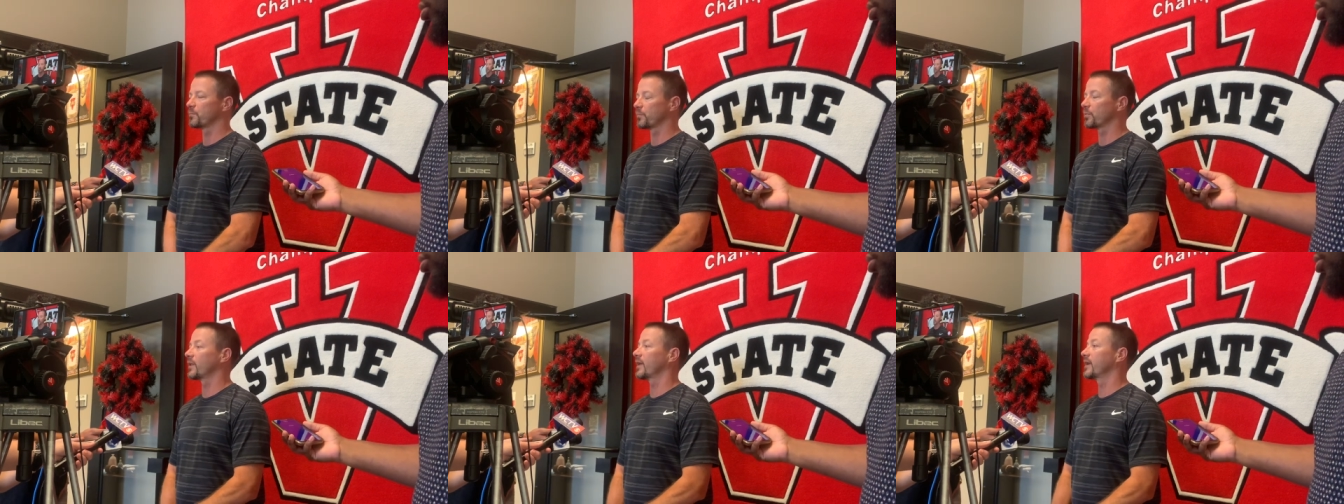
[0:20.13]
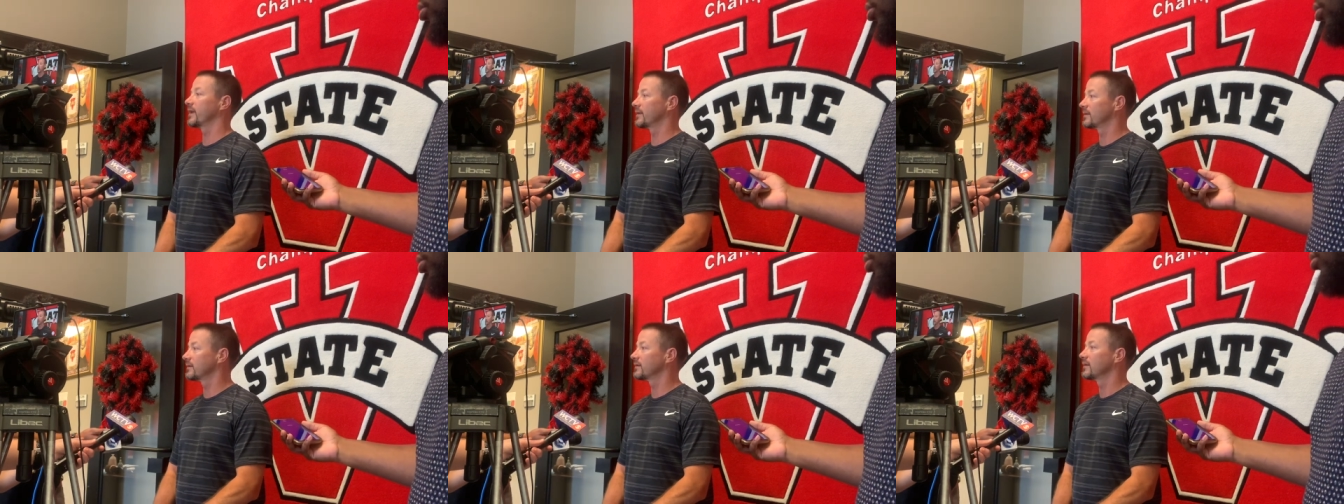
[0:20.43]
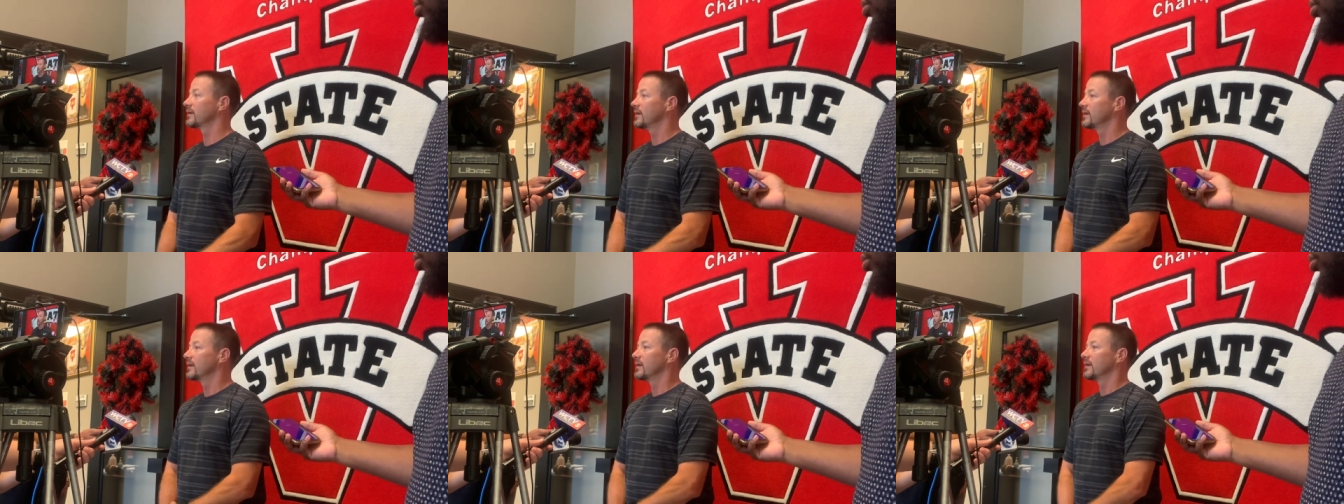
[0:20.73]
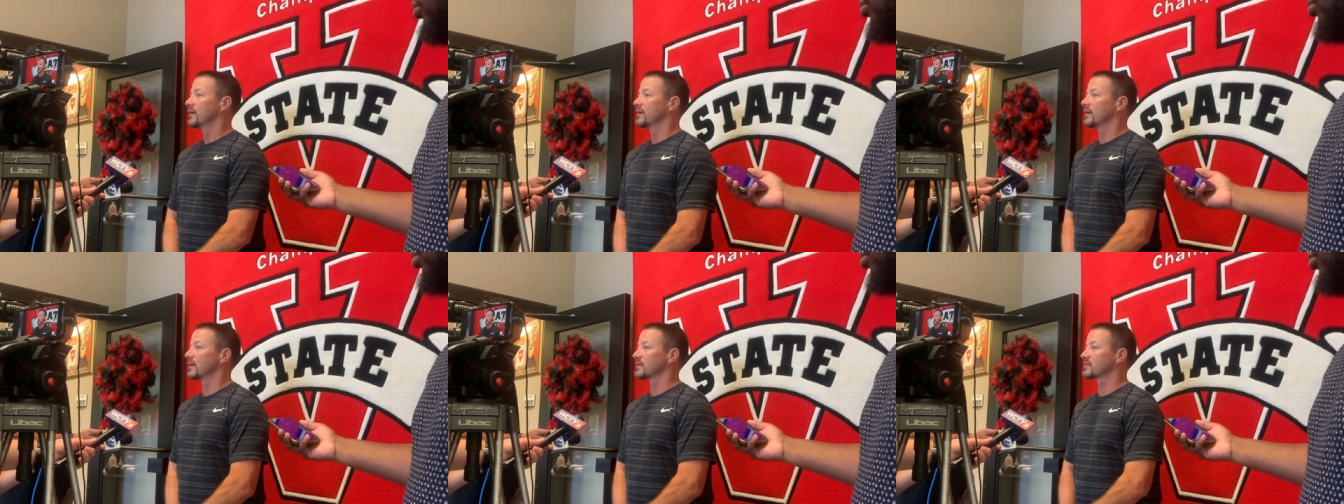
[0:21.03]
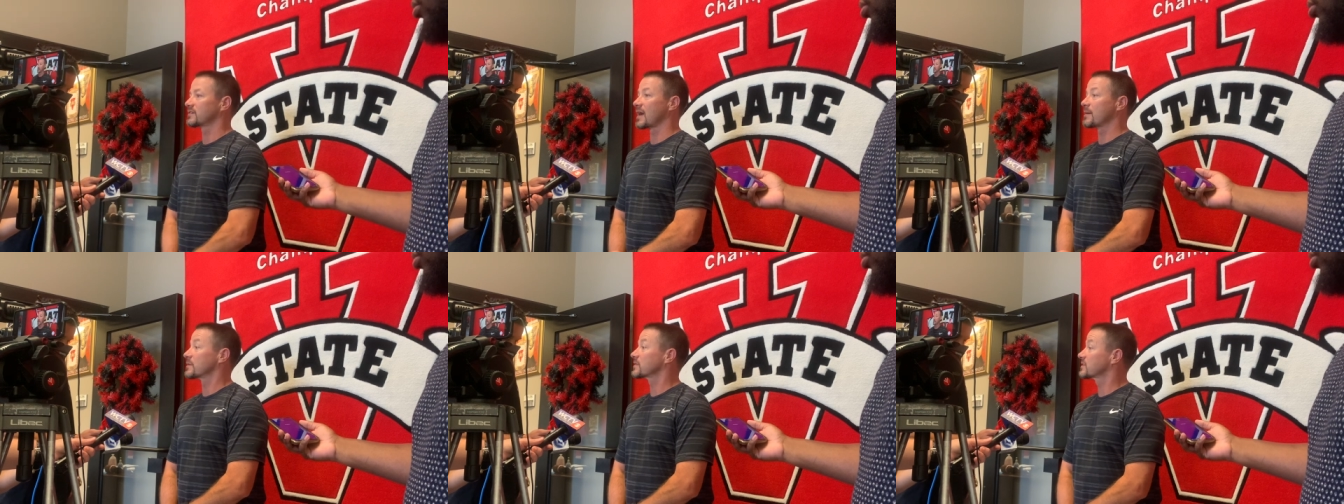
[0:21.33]
playing
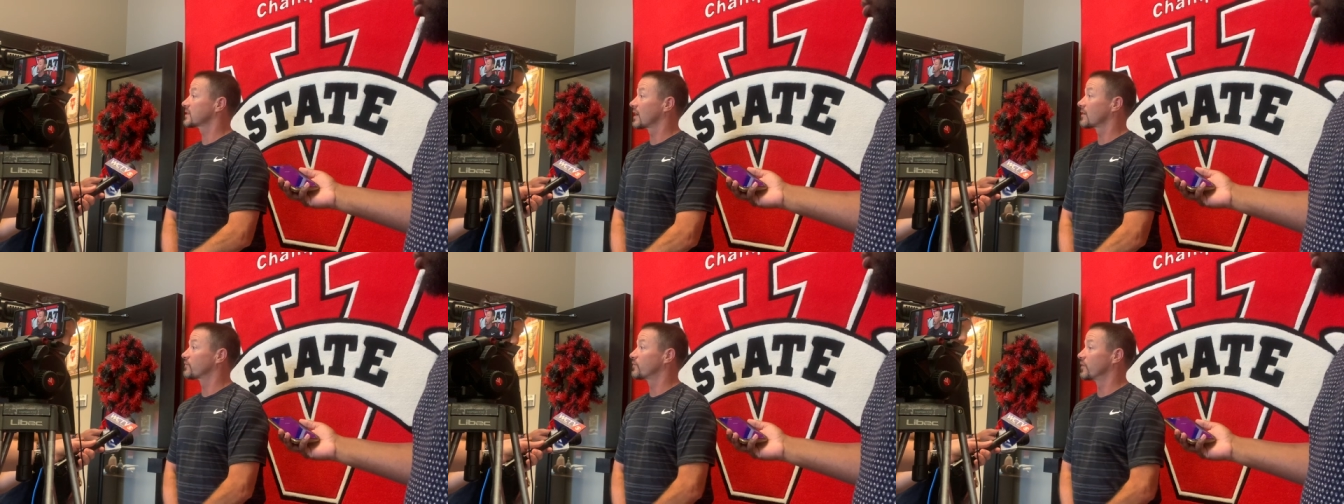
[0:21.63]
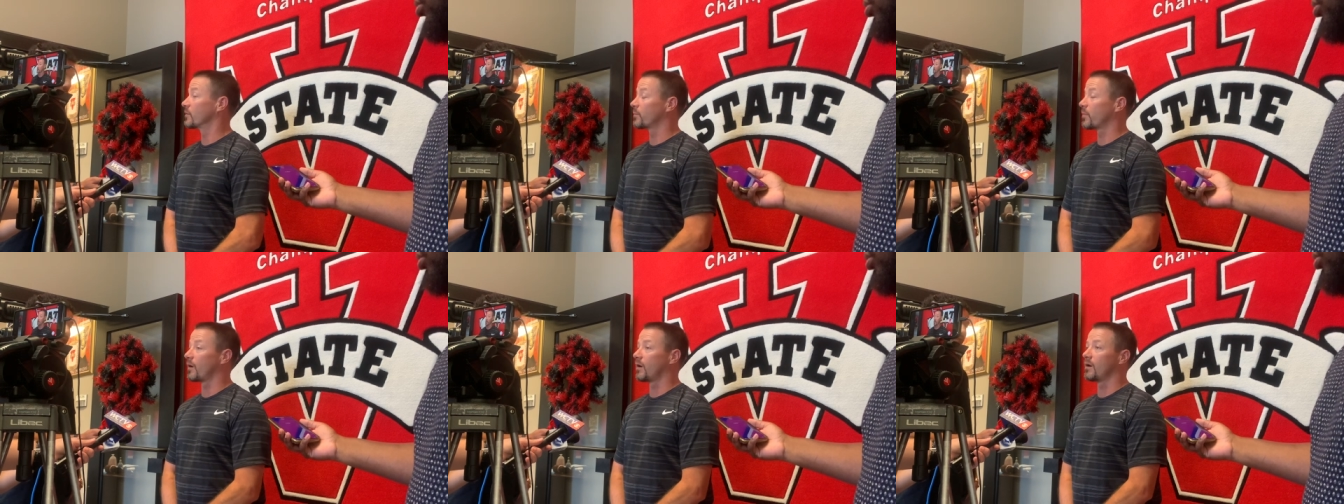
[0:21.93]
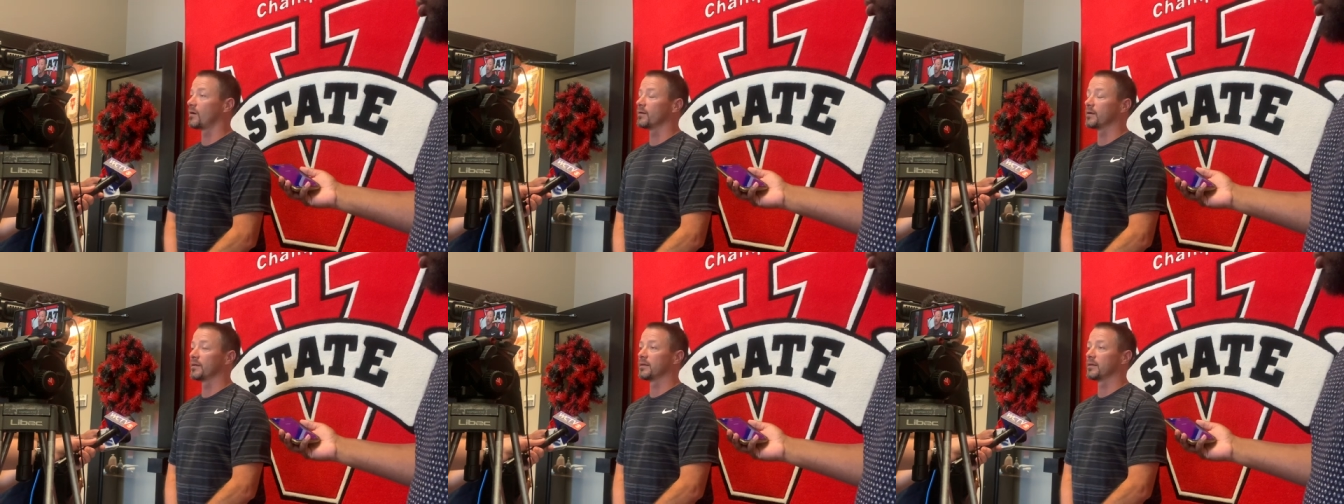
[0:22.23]
assignment sound football.